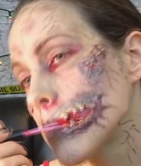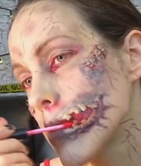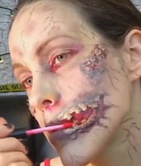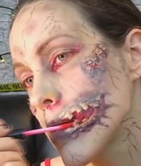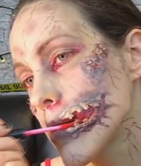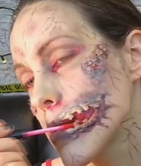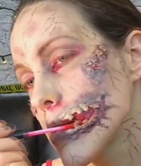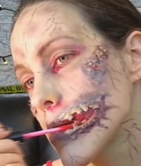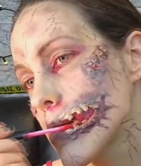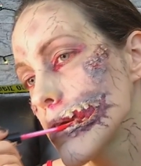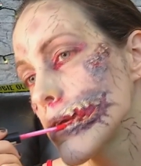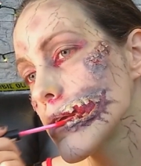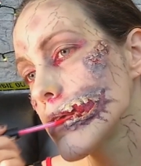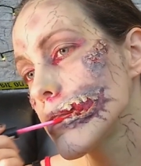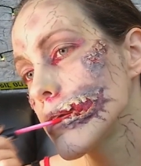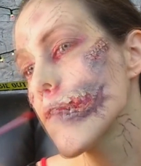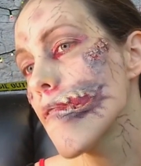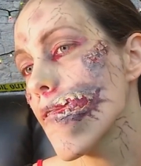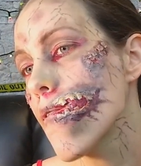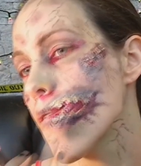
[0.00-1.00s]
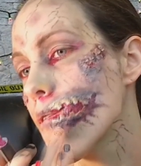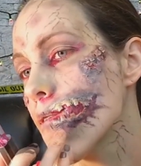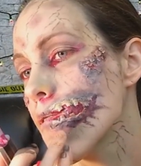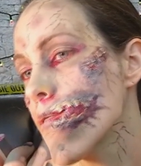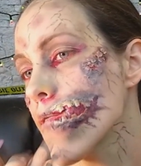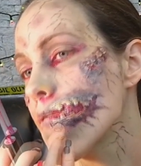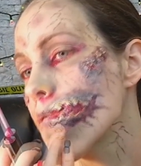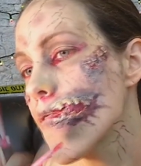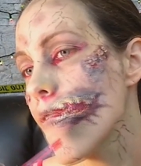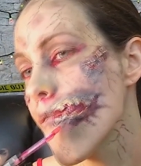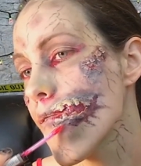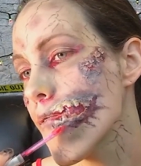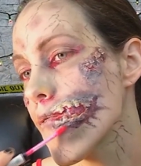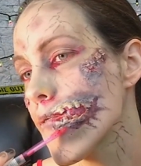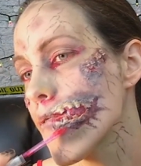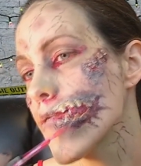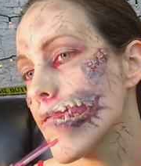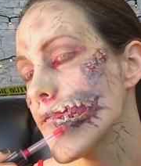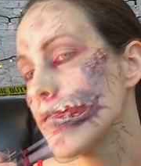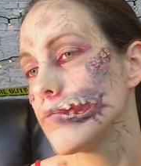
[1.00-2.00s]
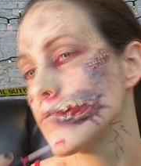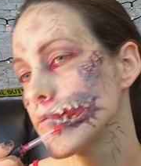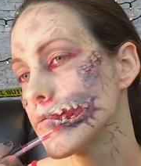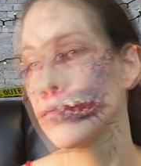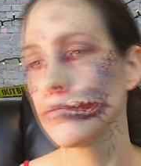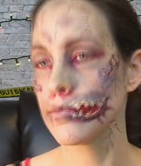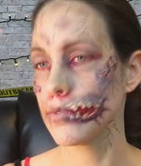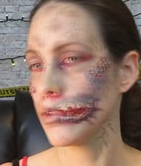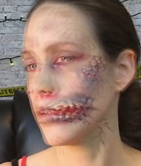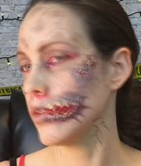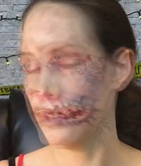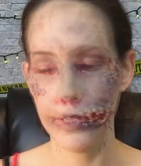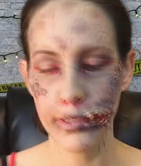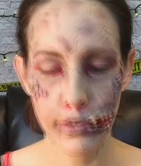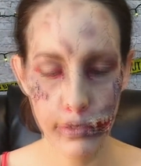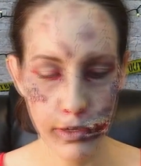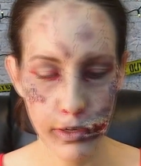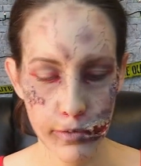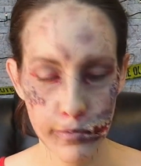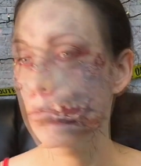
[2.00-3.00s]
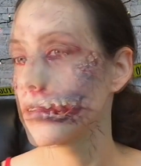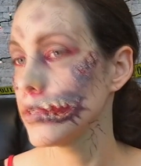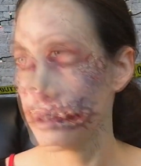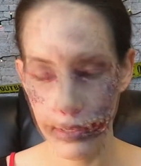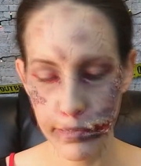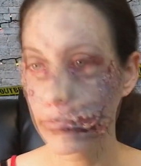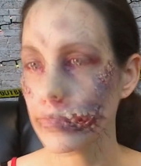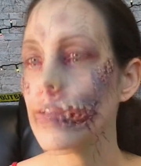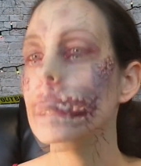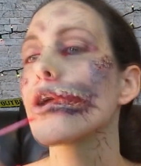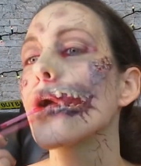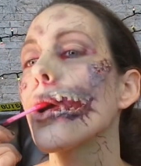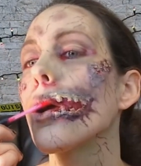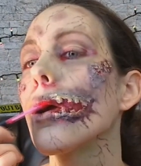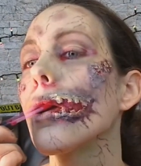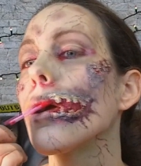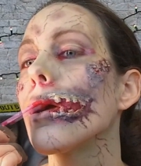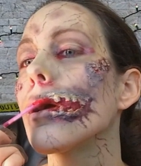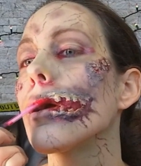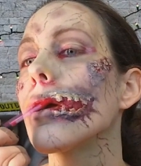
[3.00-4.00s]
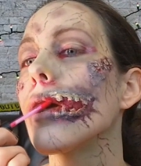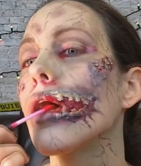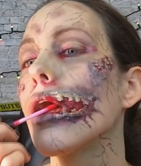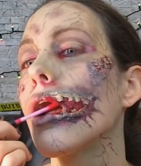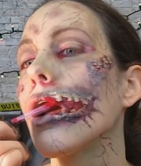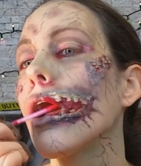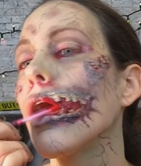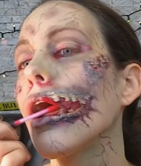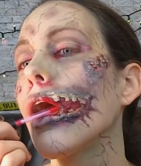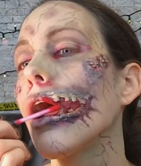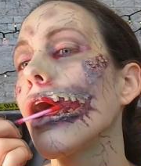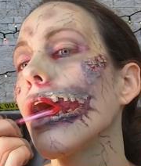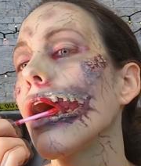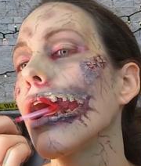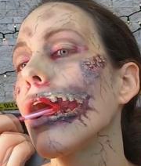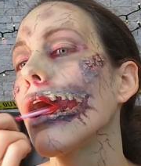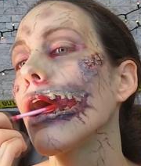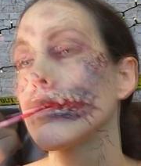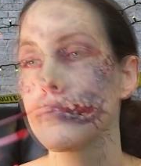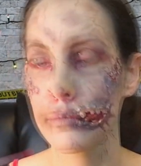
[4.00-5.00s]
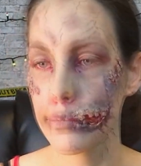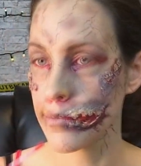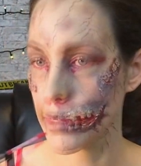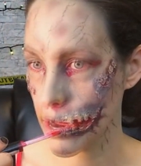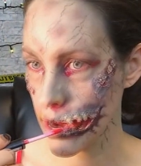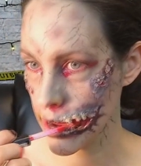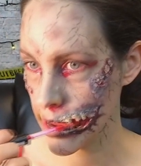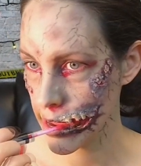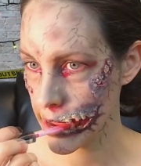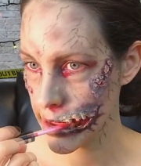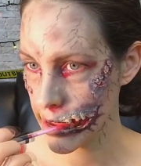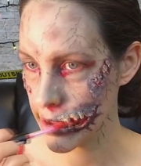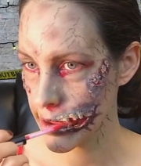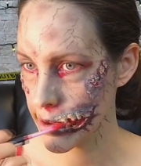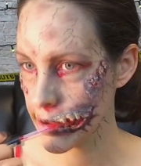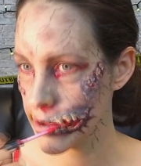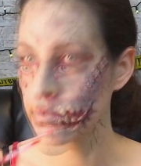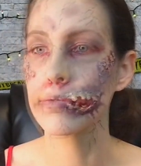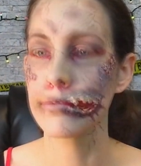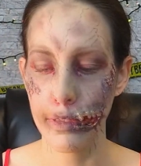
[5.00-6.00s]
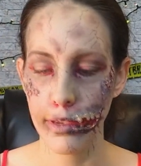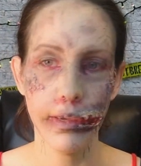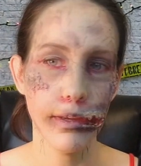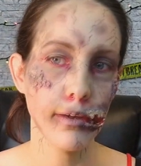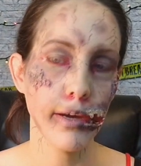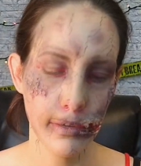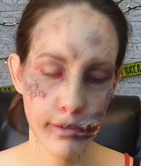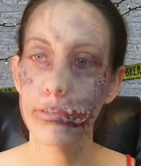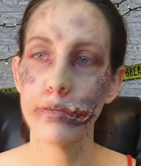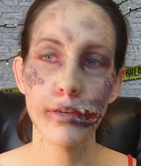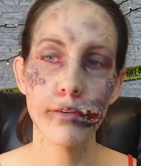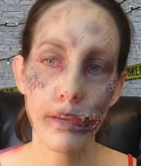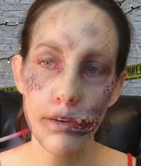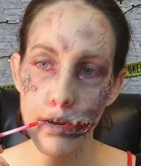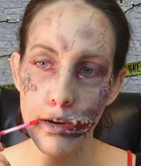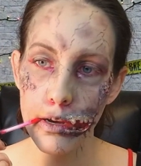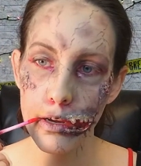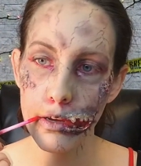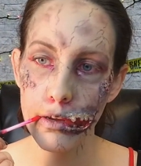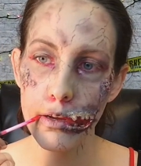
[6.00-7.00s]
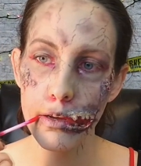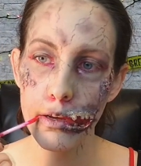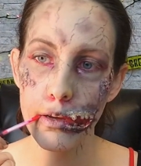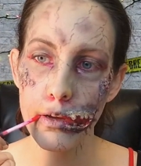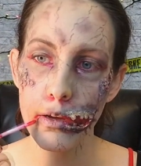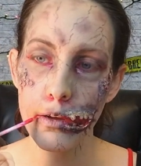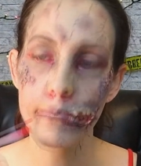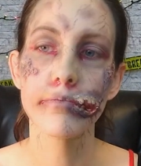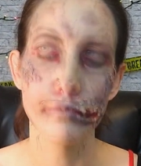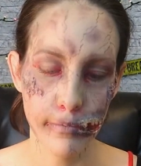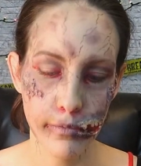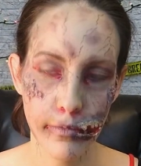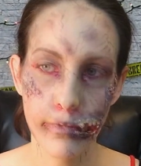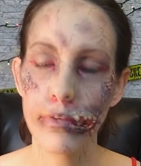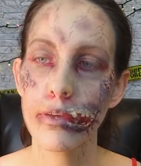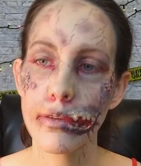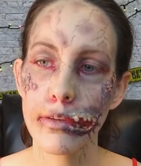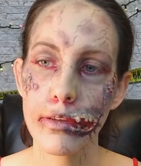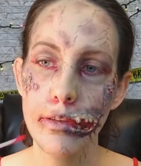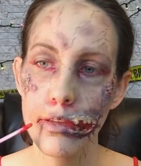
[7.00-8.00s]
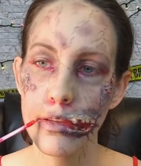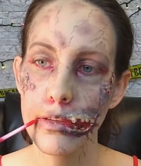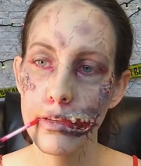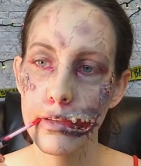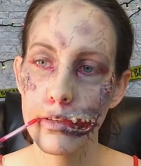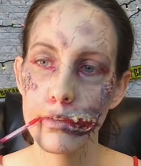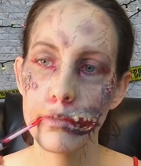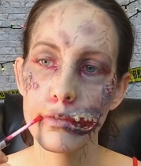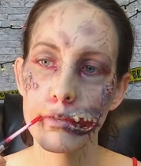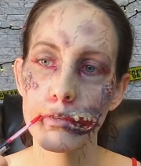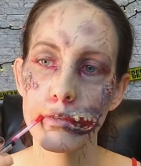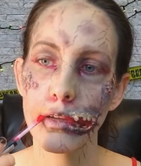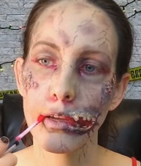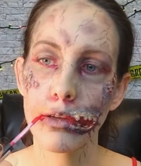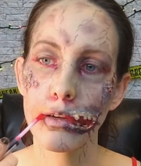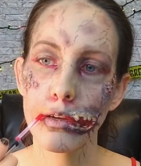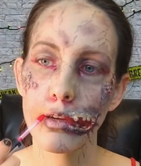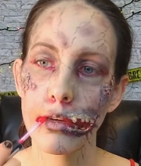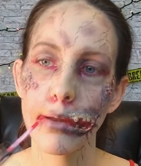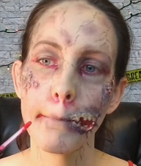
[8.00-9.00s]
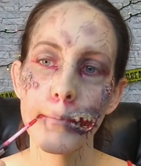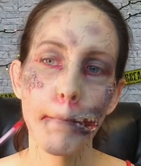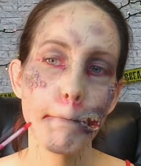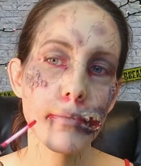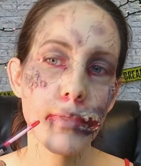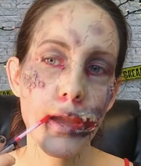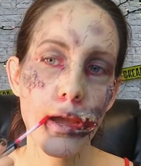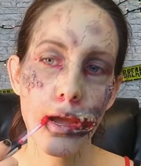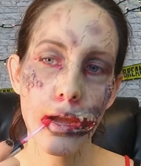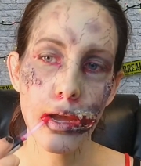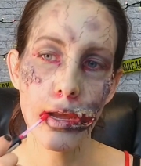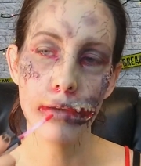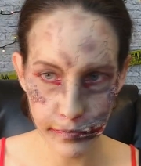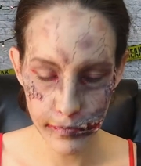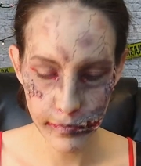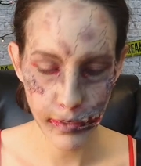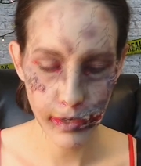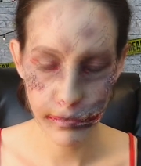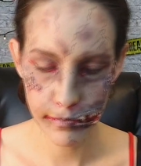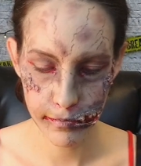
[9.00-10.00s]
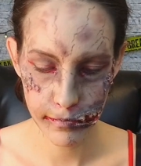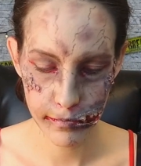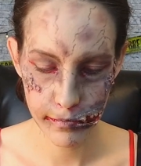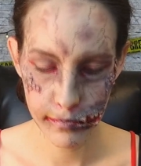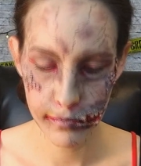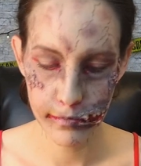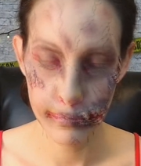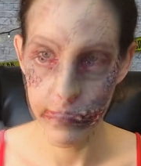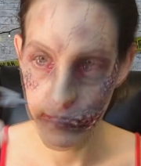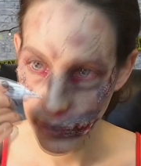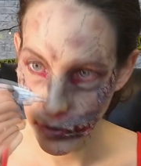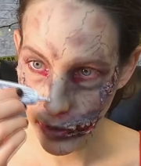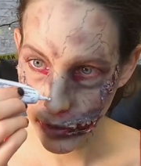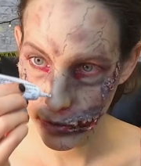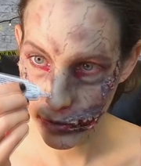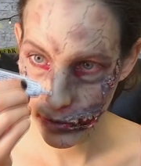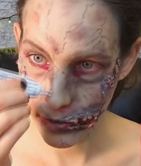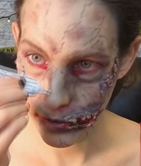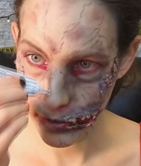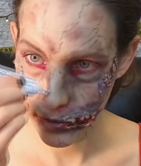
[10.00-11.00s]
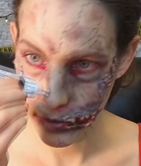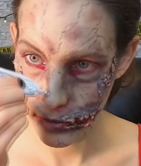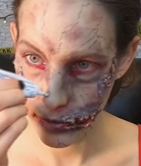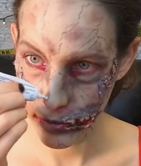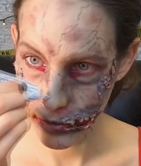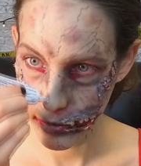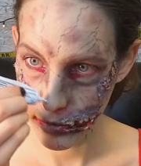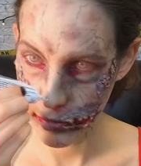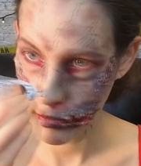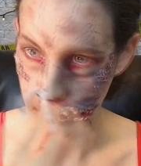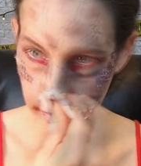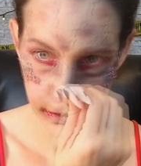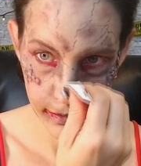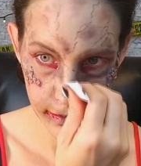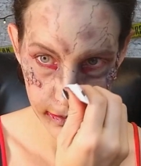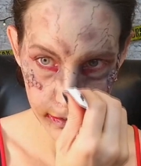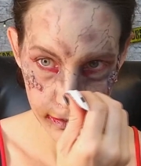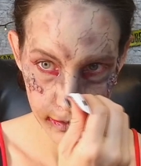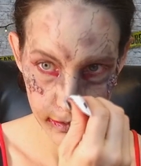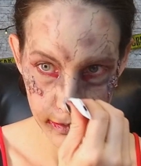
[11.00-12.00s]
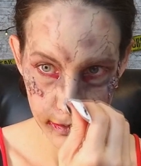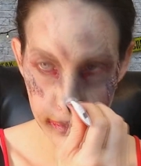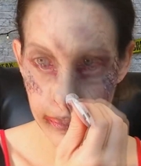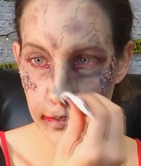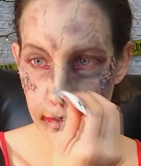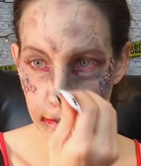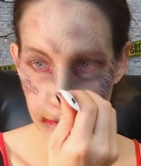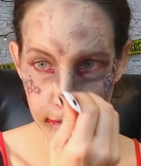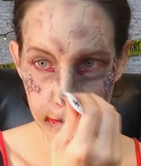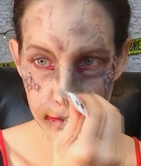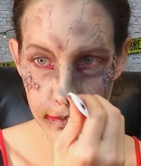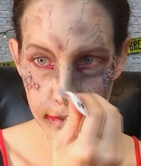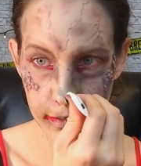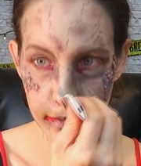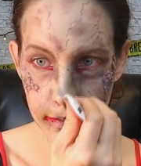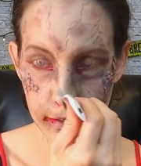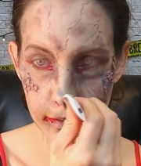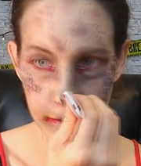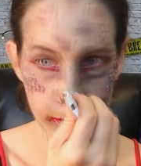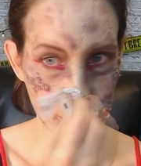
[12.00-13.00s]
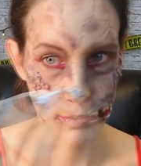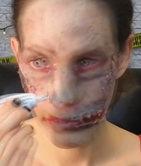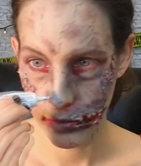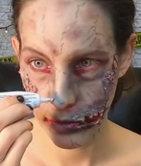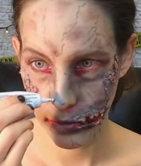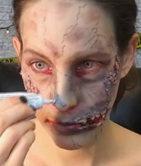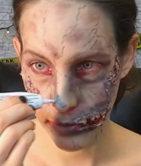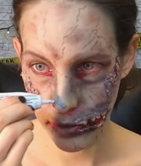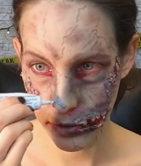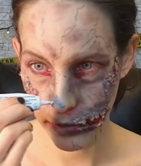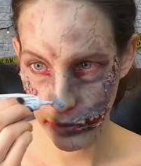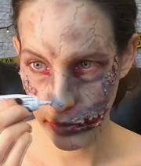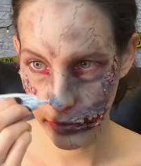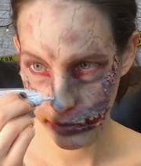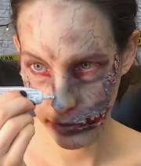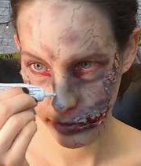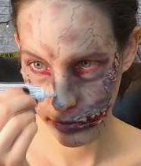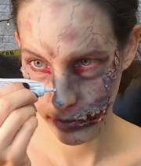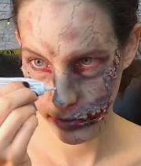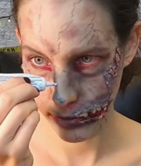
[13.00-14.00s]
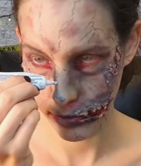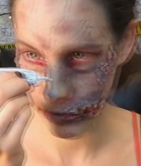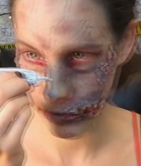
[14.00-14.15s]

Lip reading: If this is all you had, I would basically add the lip gloss in, and you could also add some darker eyeshadow to it, and it would darken it up, but it would still look raw, and that would give